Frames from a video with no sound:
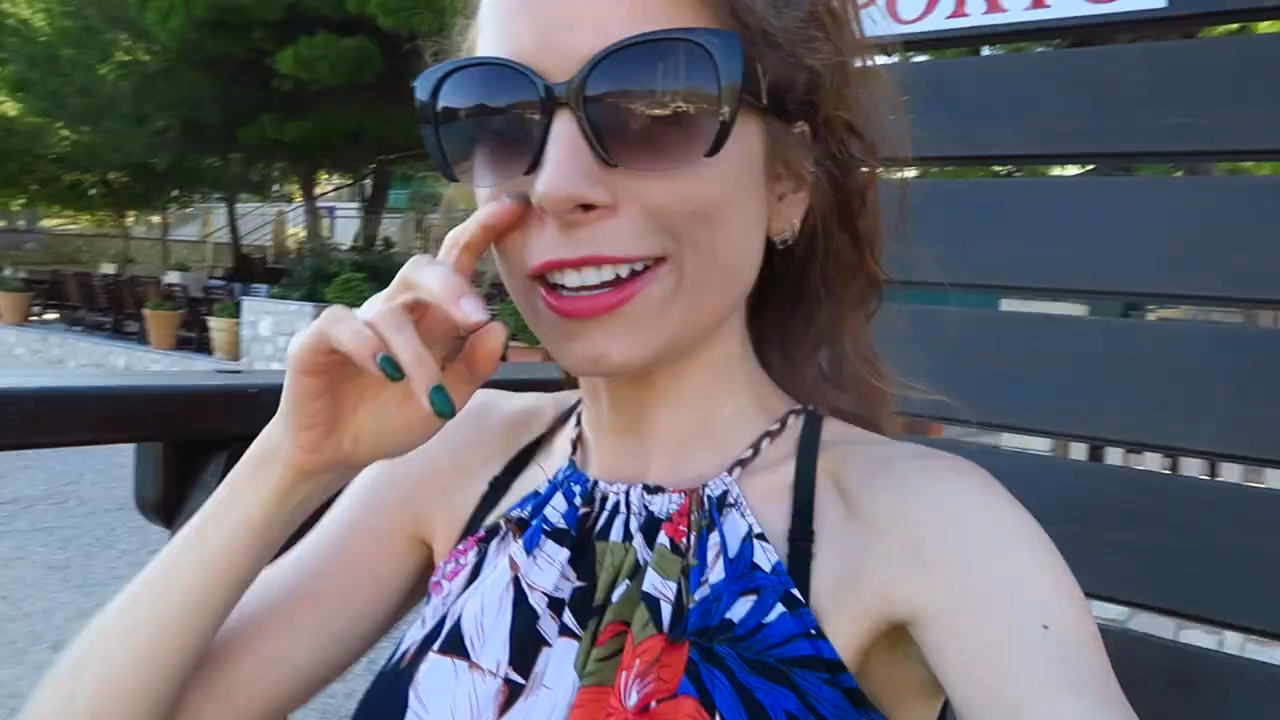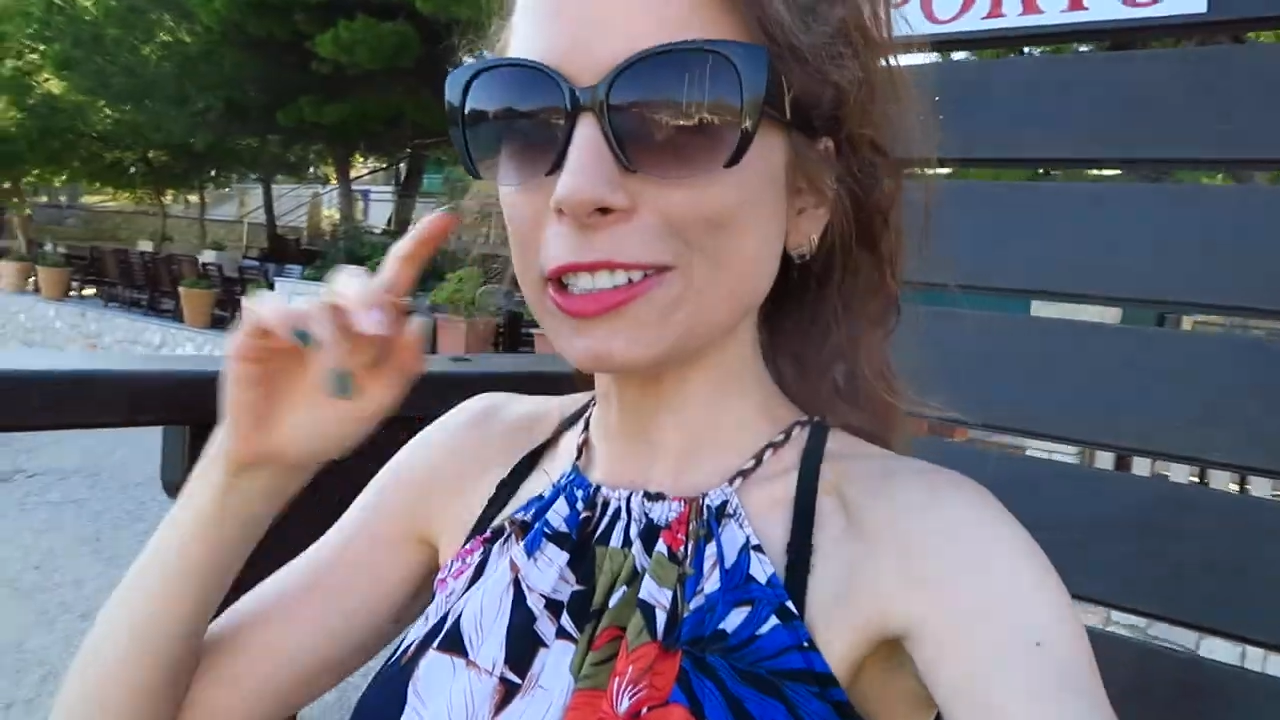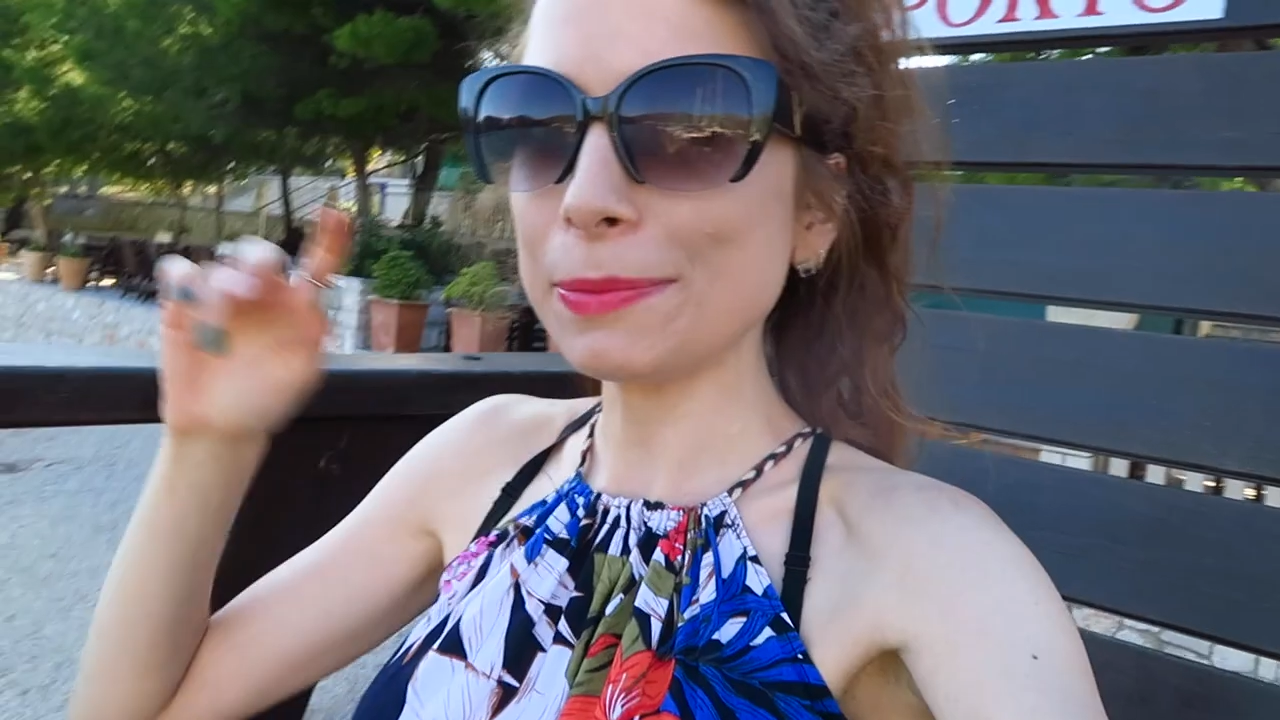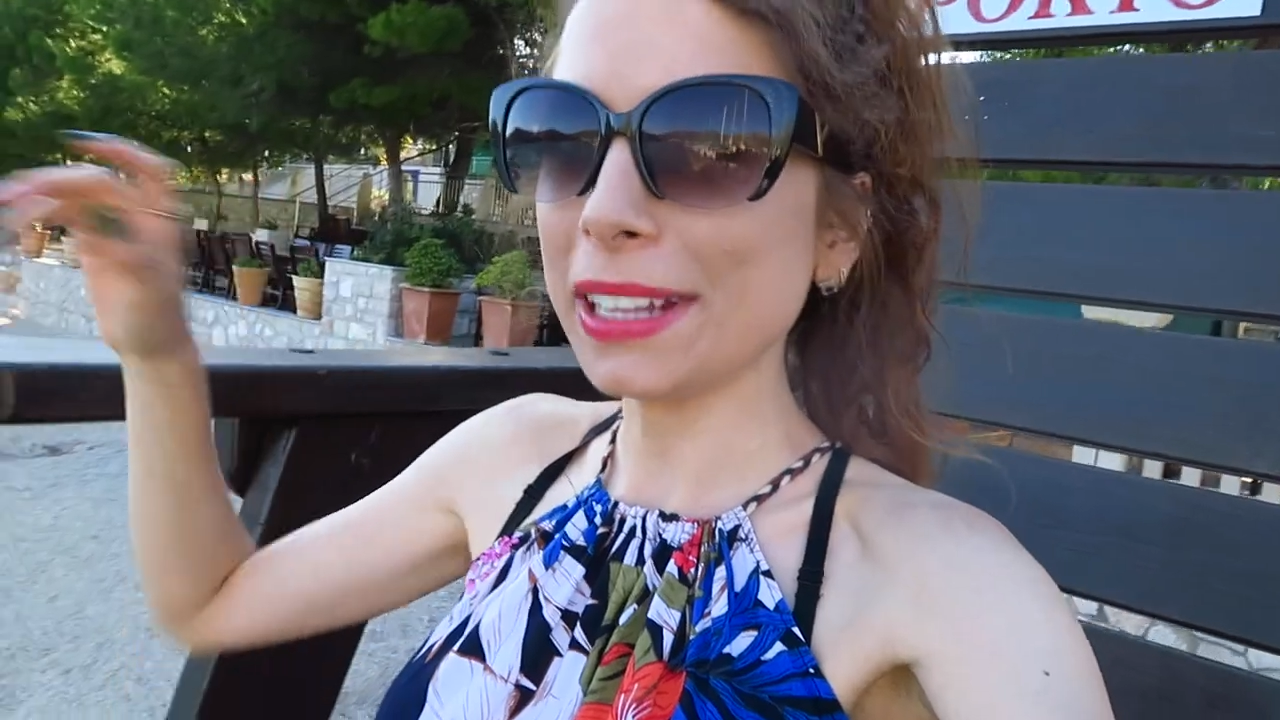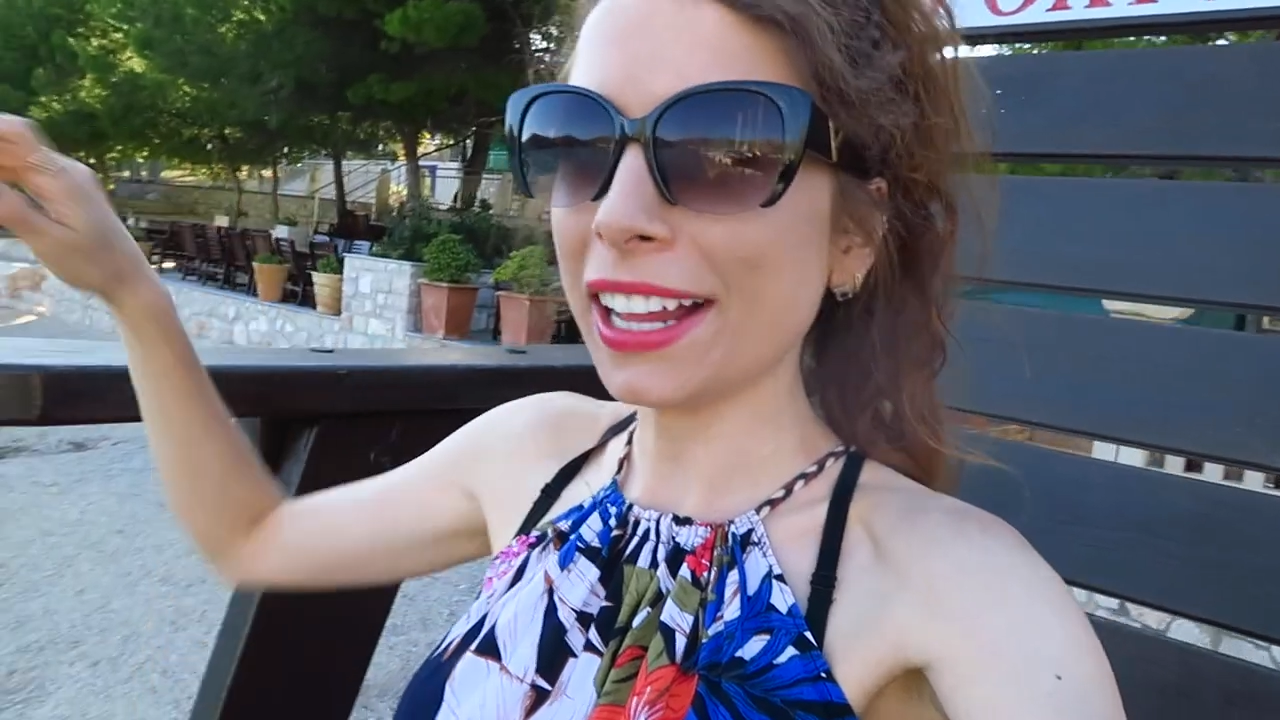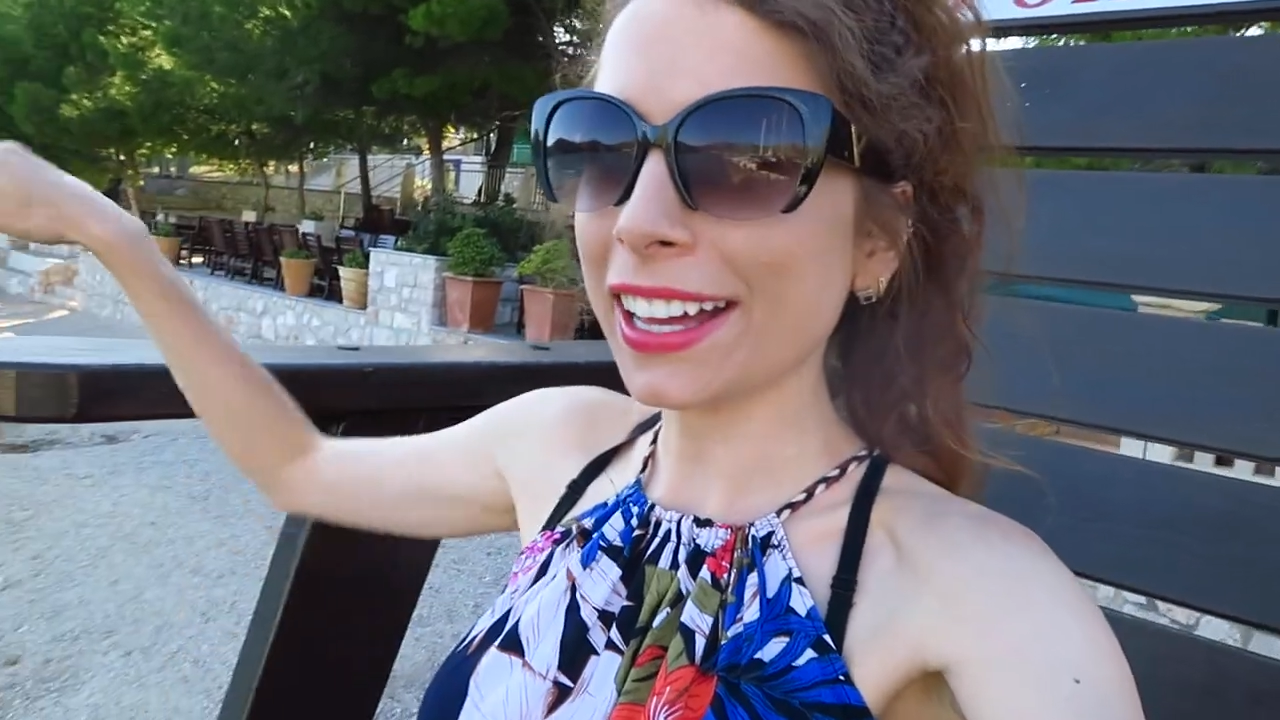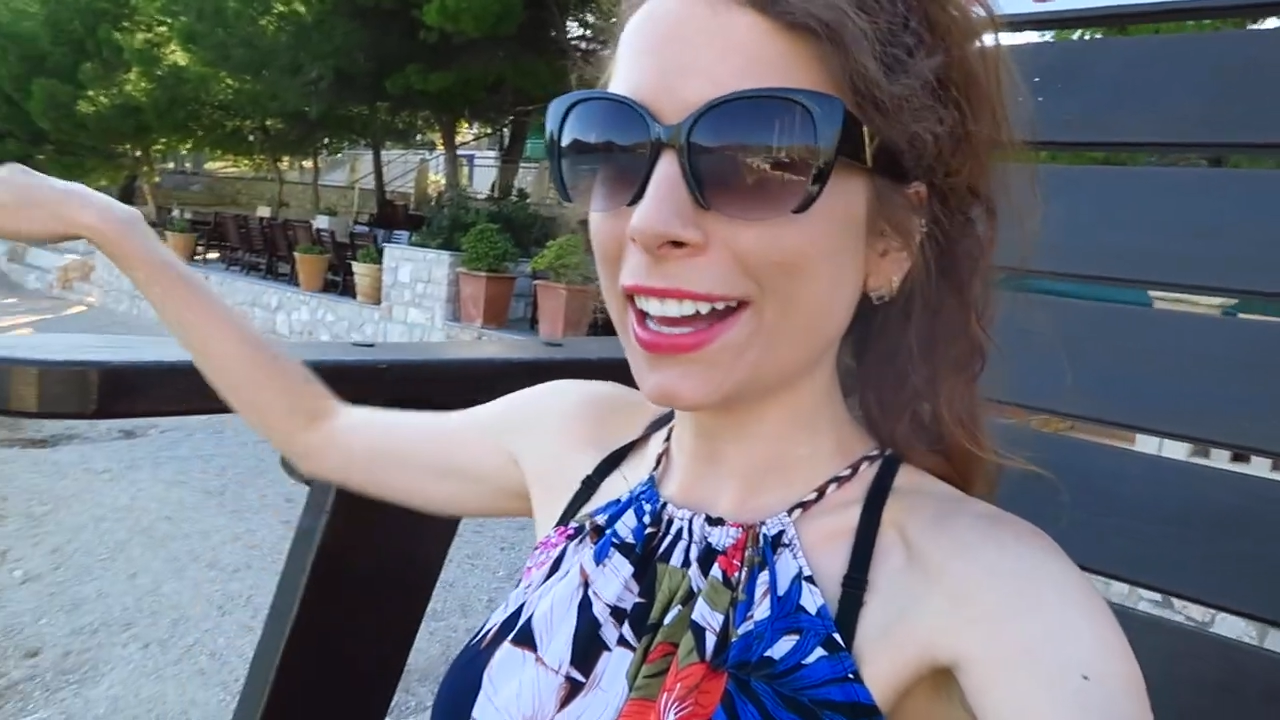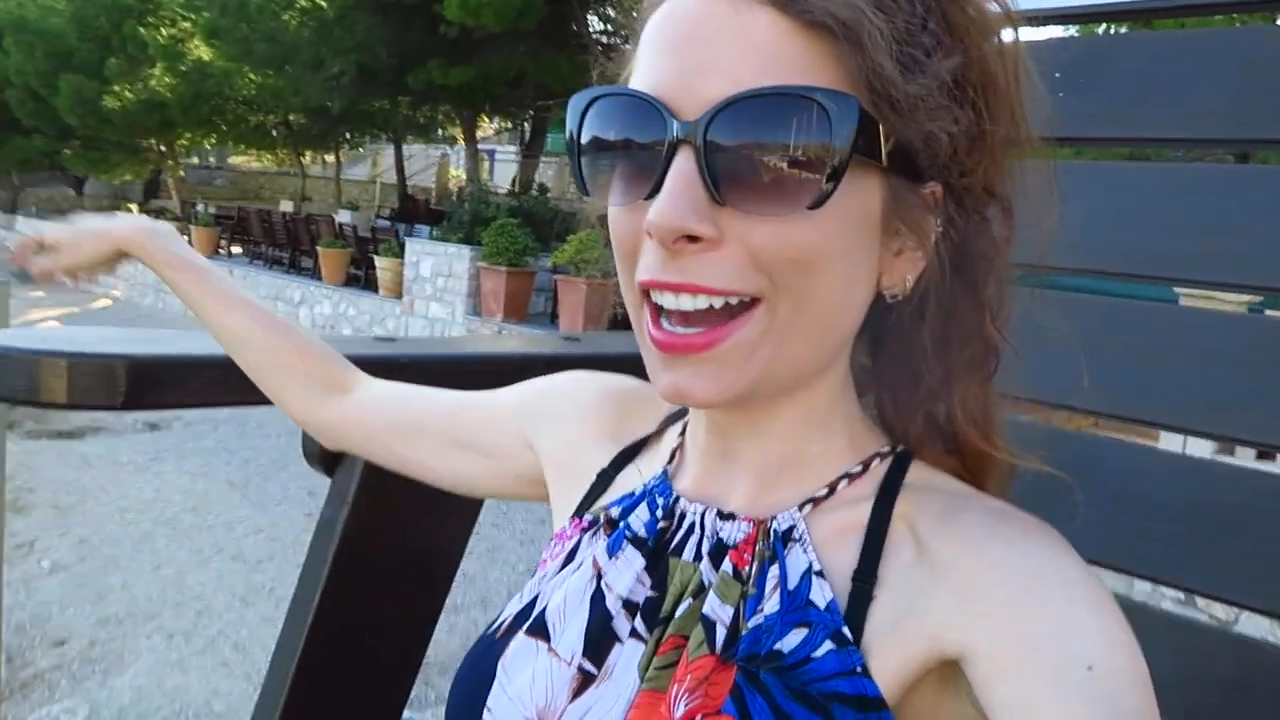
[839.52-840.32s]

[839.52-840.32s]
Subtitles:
I could be like a